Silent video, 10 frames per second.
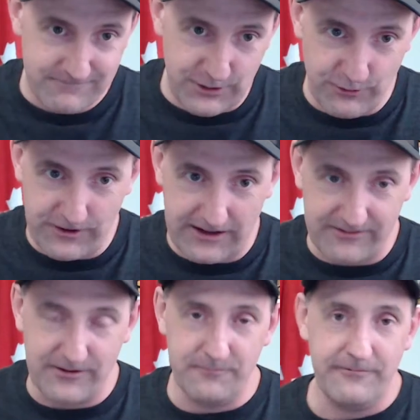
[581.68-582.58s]
go get
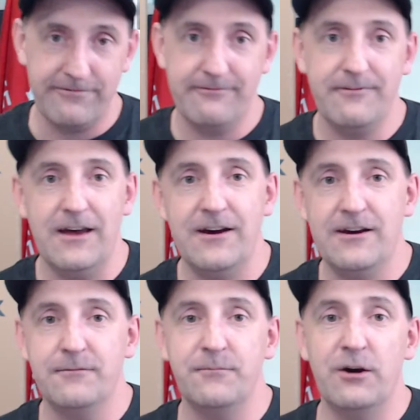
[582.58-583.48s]
some
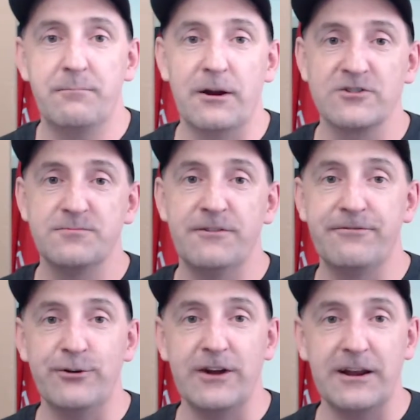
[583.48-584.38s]
um, non-perishable
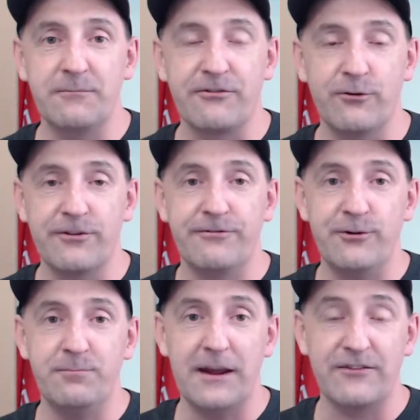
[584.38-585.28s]
food items for the
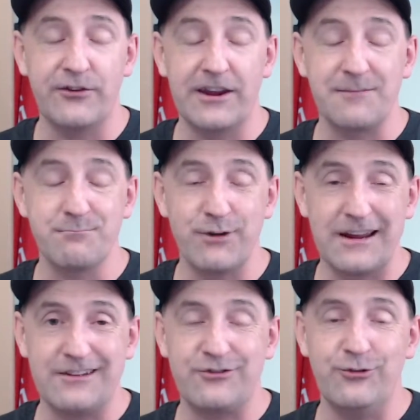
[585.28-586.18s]
food bank so you can bring
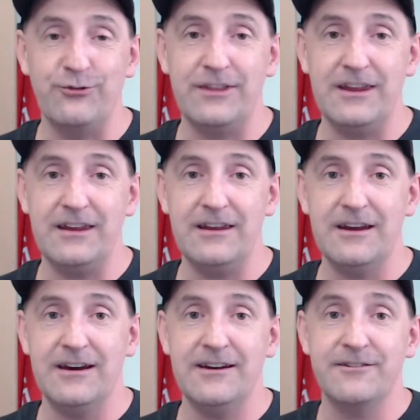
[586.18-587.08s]
it to the
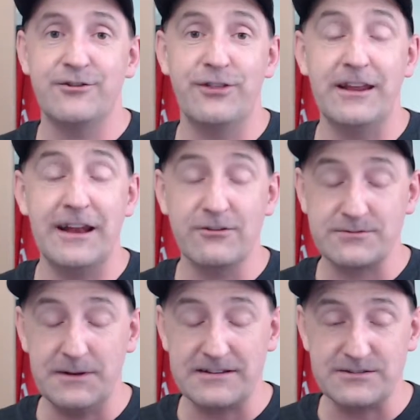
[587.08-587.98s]
uh, to the
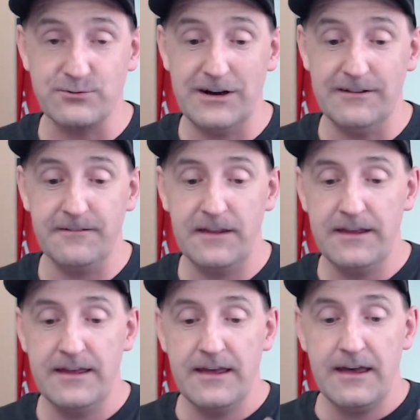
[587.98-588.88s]
announcements as well.
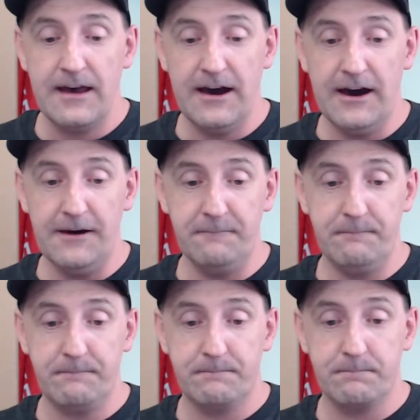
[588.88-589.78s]
Um,
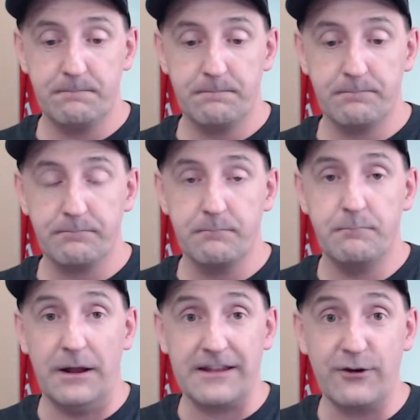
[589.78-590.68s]

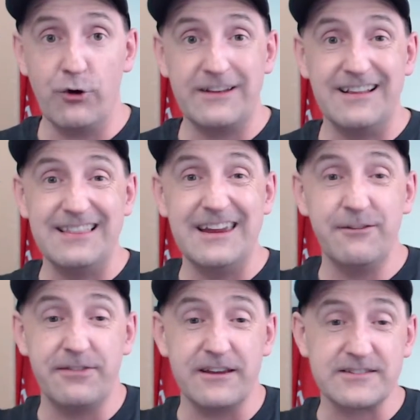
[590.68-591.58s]
but I'm going to
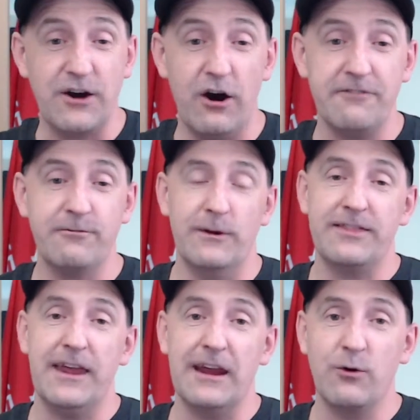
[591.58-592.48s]
leave this off with
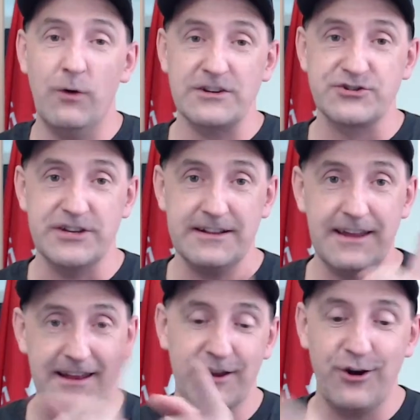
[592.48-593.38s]
a question
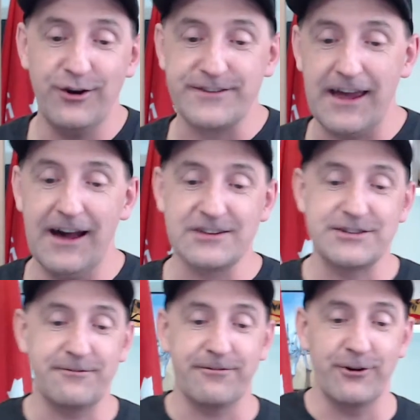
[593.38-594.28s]
and a call to
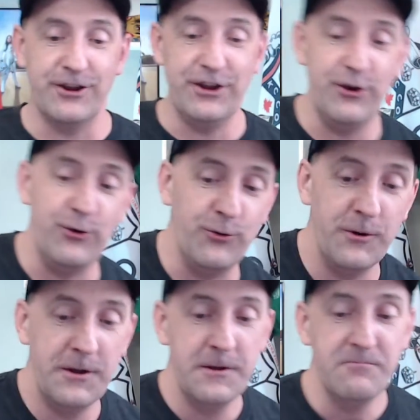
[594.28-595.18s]
action for you.
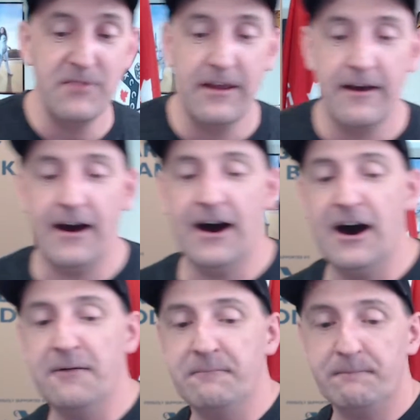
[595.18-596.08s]

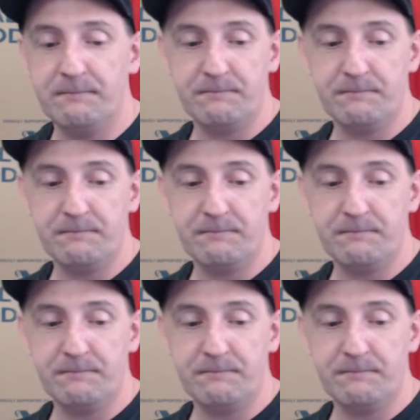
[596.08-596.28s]
Um,